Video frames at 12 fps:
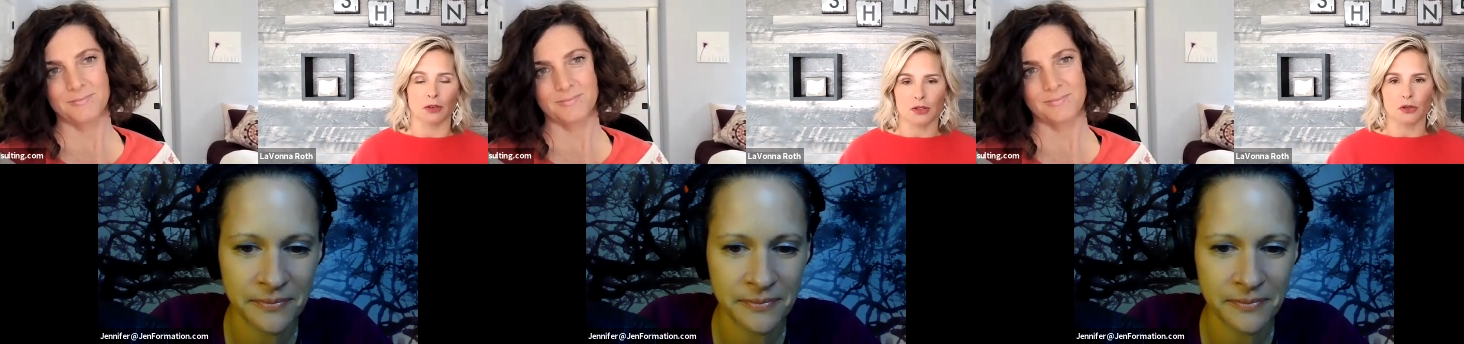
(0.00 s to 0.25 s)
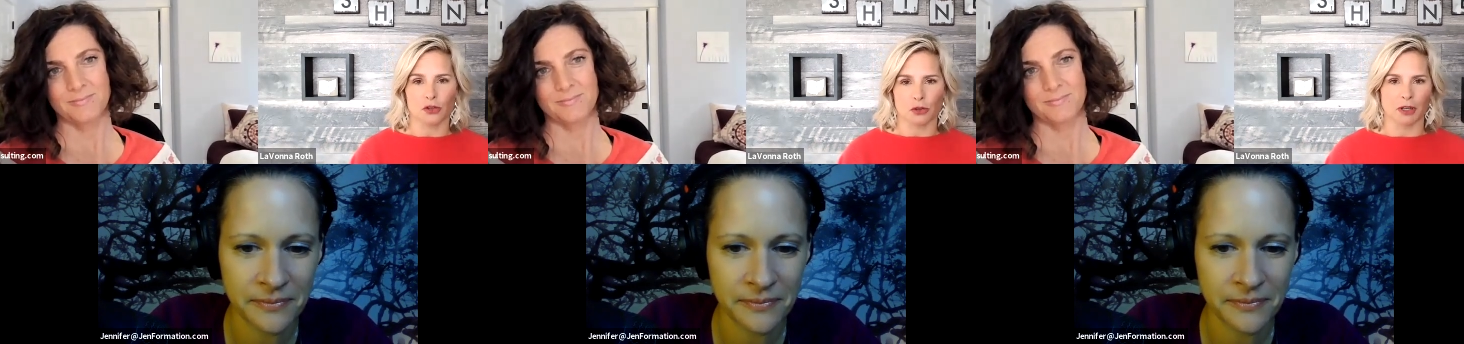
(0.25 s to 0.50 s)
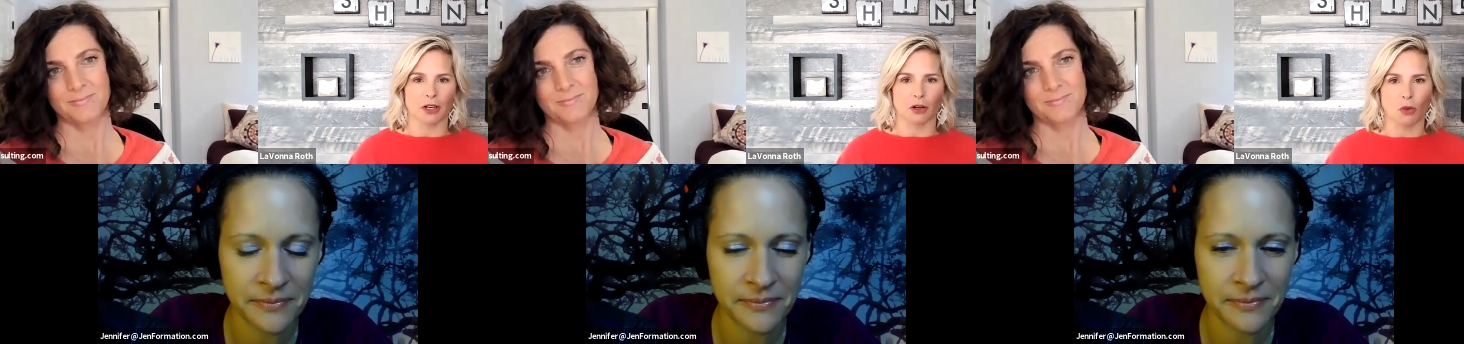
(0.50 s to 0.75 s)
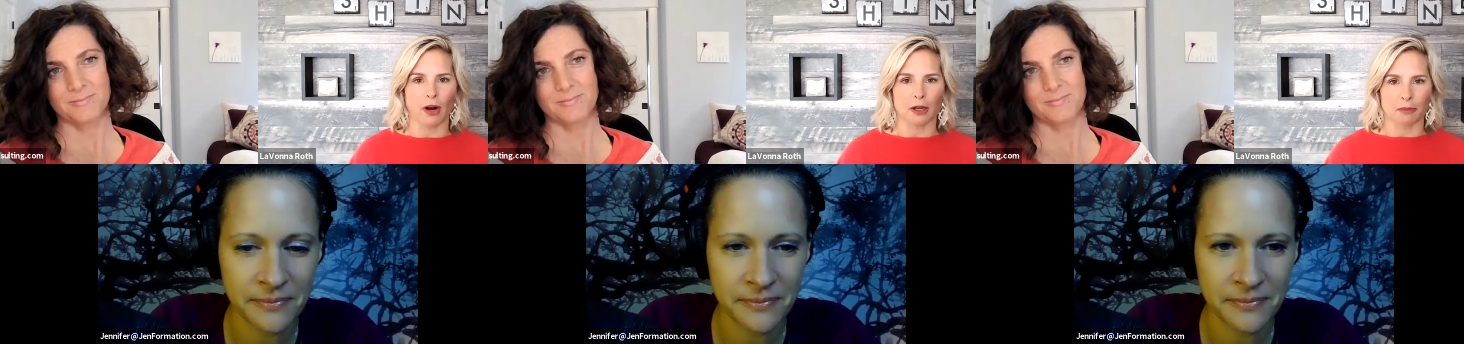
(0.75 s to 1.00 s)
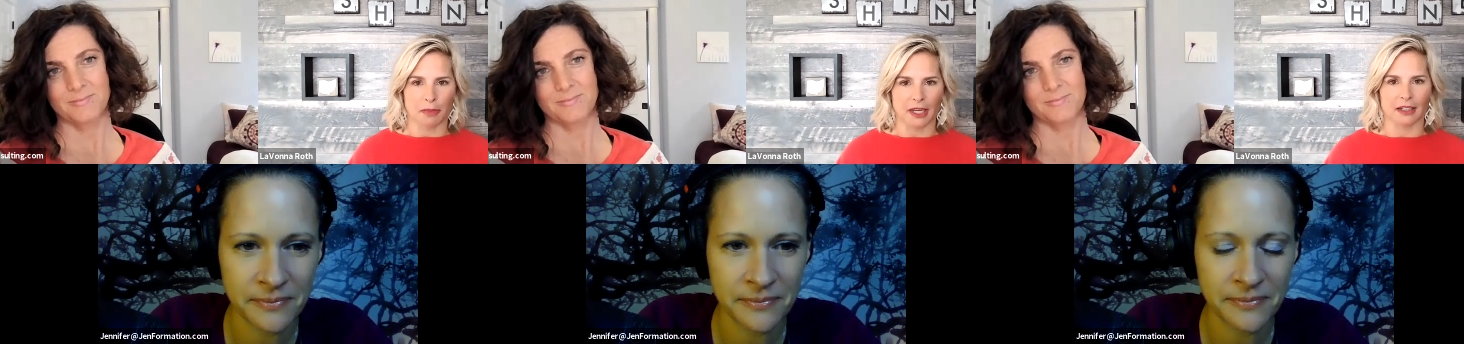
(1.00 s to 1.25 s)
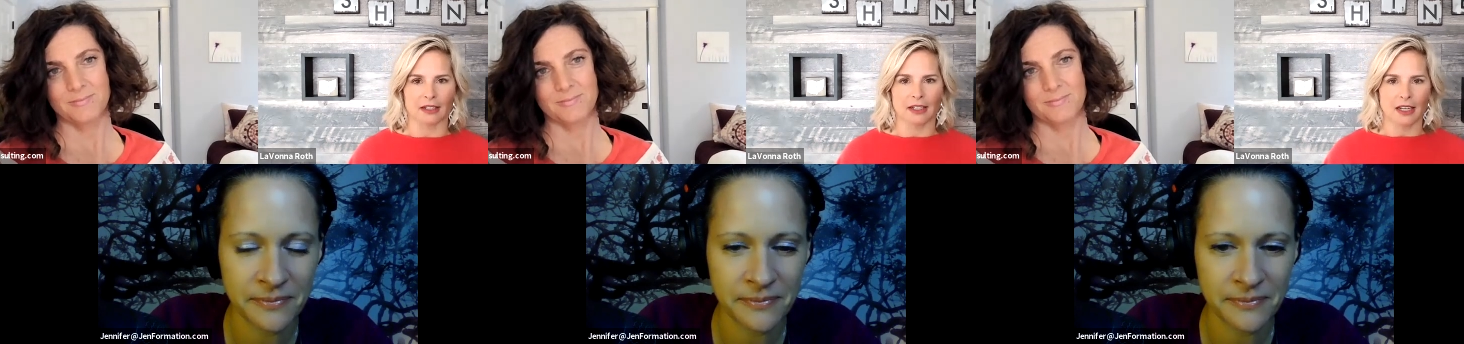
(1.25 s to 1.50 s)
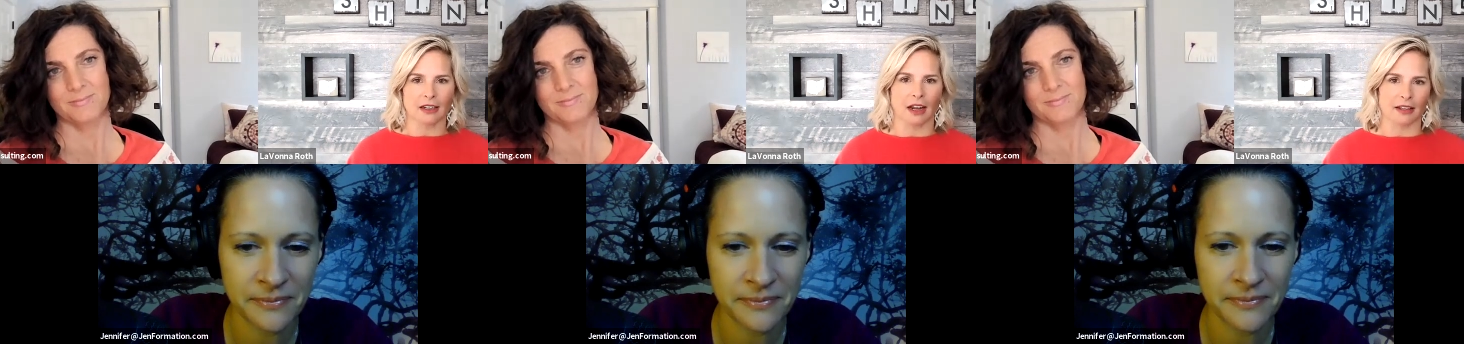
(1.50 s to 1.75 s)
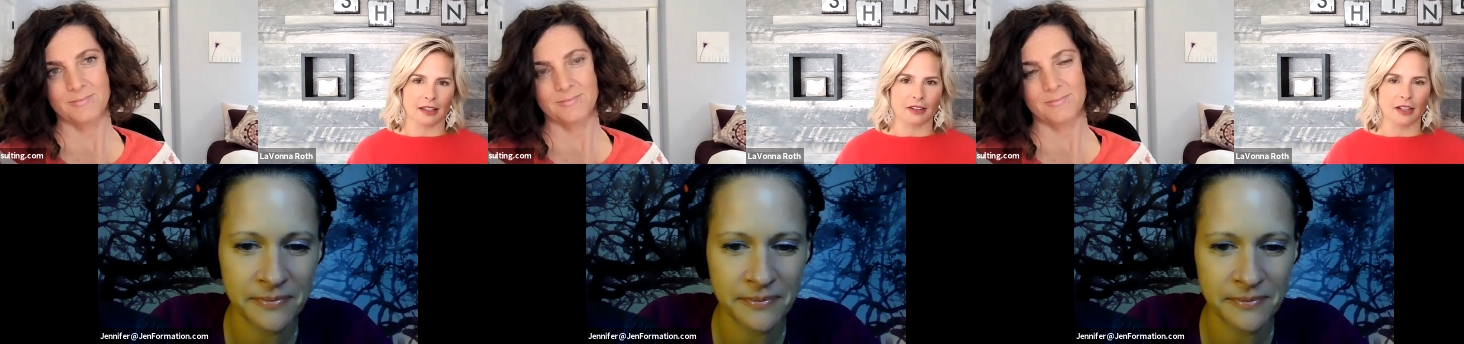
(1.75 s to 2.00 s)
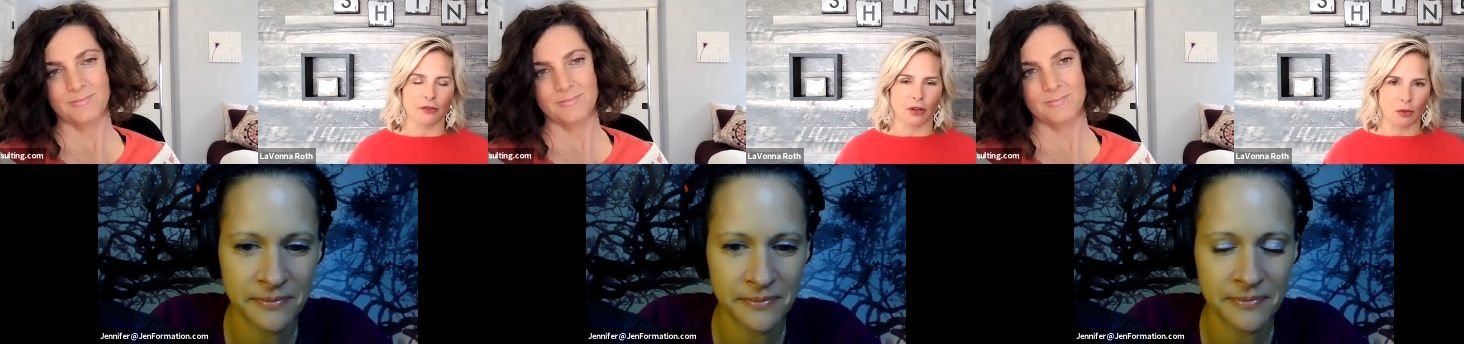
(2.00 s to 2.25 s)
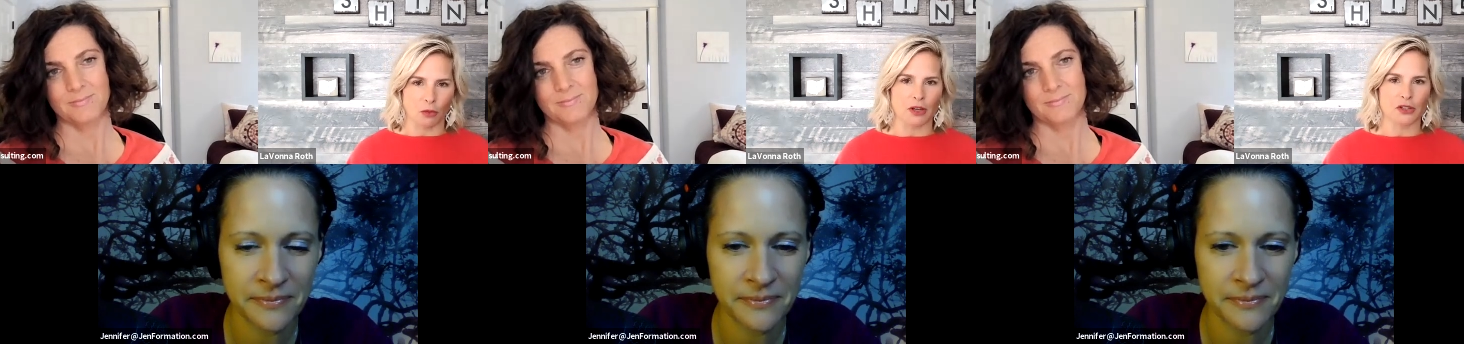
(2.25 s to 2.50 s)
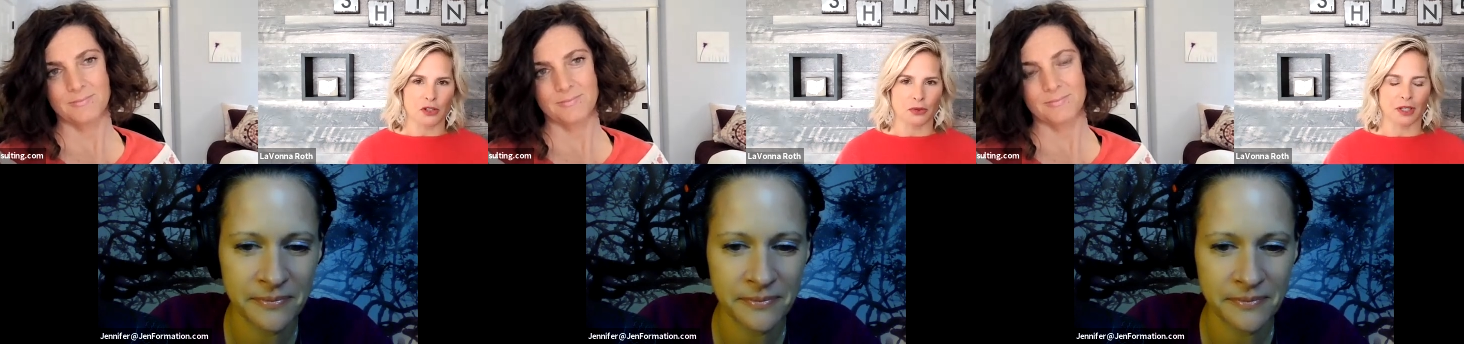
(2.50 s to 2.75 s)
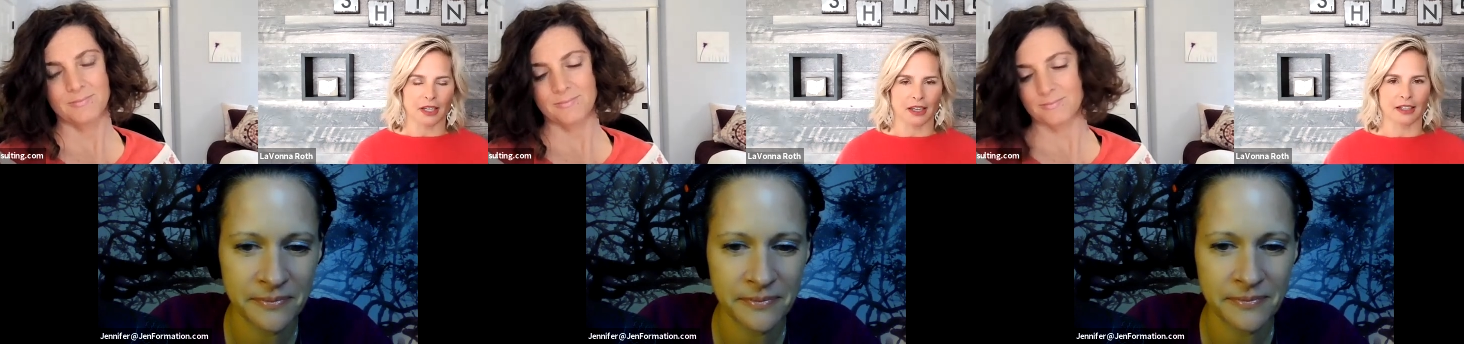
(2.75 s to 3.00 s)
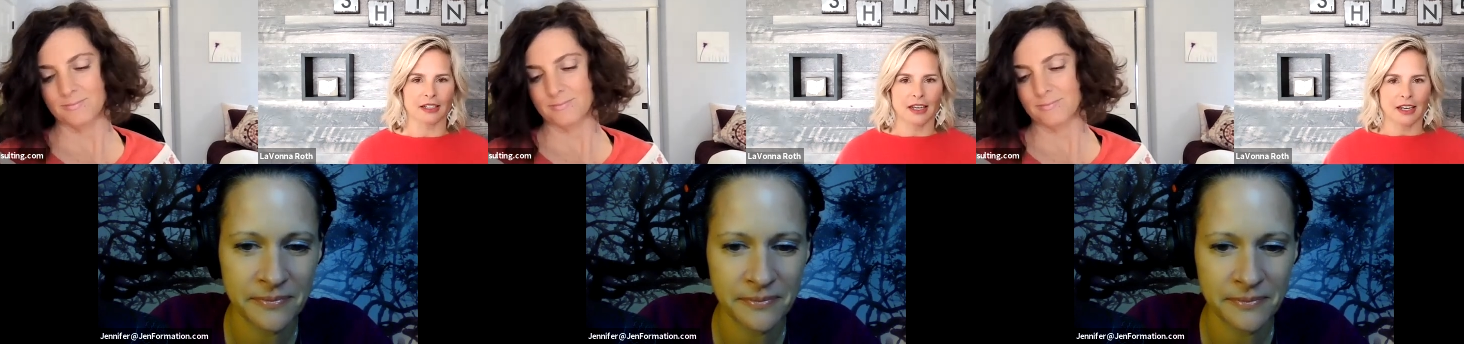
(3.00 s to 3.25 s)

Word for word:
Speaker 1: social media quite a bit. Not at the level I was doing it.